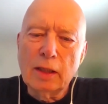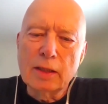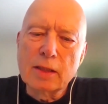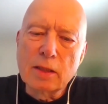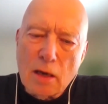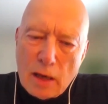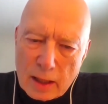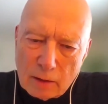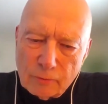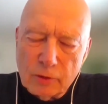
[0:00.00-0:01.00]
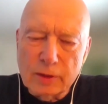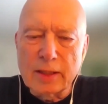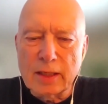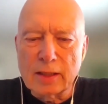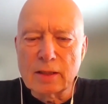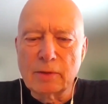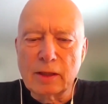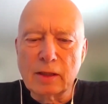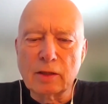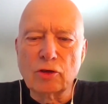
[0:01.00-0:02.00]
It's not helpful to tell
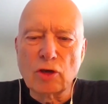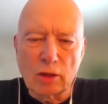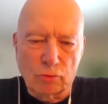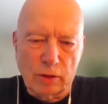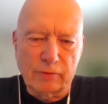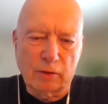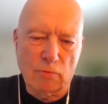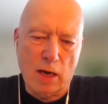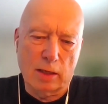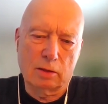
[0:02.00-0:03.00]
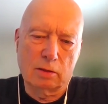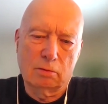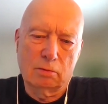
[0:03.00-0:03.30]
somebody that they're not grieving right.